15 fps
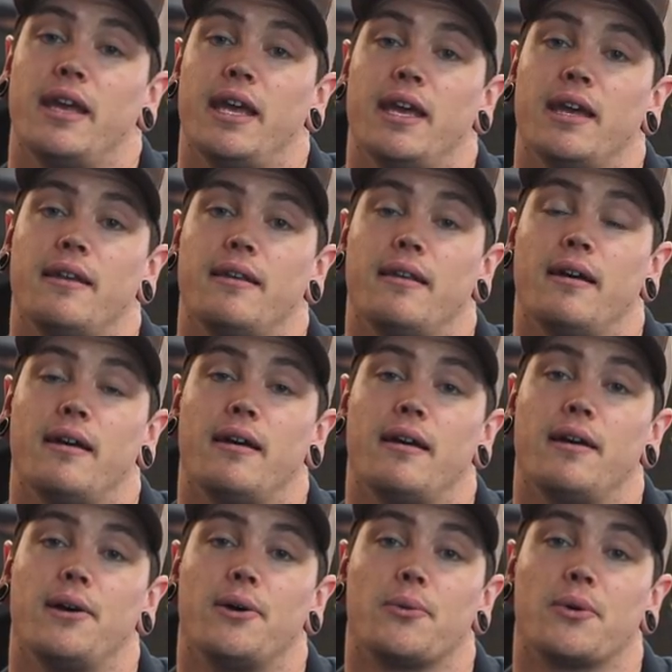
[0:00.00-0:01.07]
And
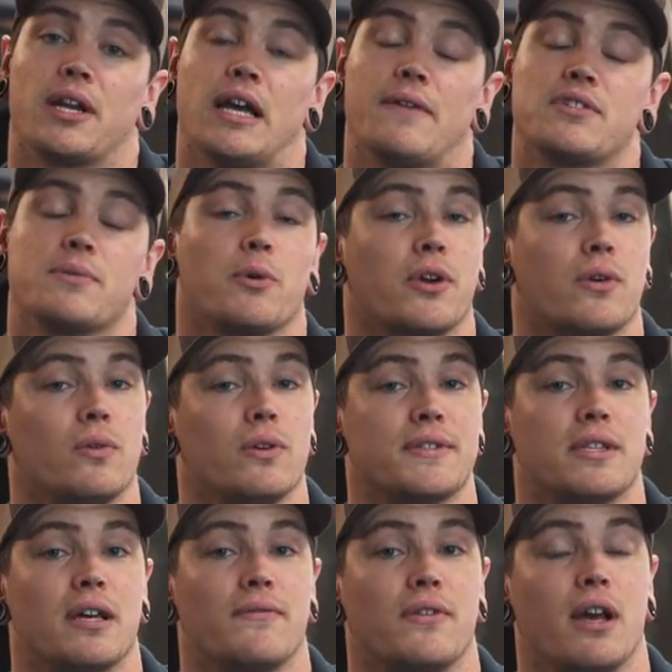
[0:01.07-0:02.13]
uh, we're gonna have some more cool
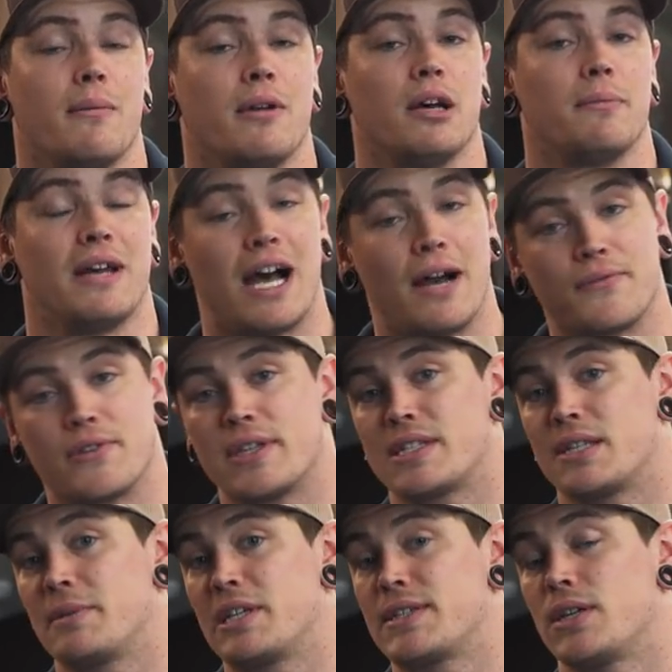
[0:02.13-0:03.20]
stuff coming up. After
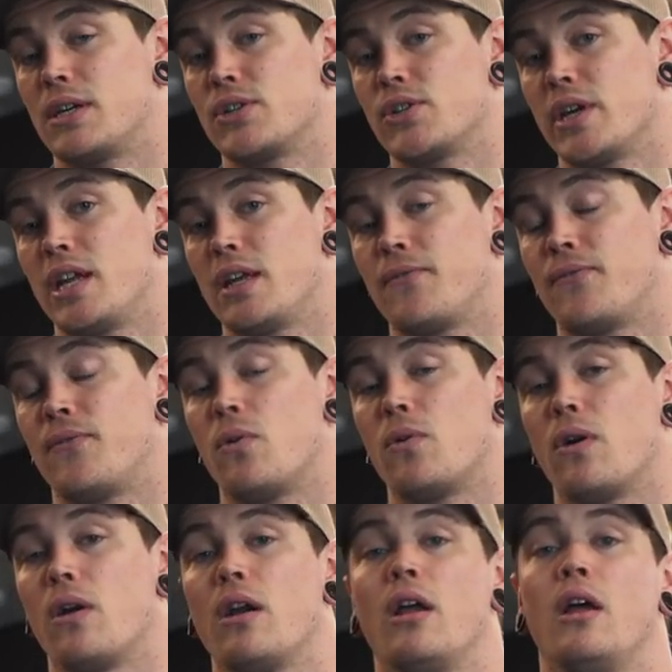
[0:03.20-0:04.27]
this, I'm gonna start training
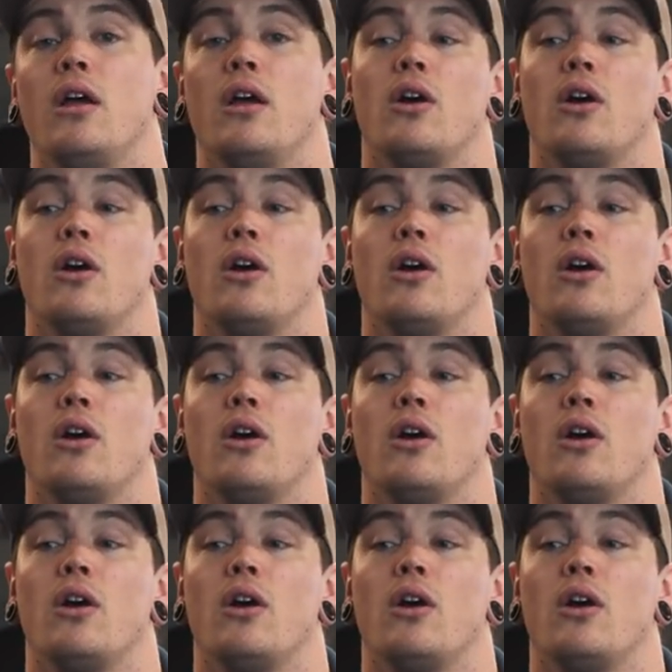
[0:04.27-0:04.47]
for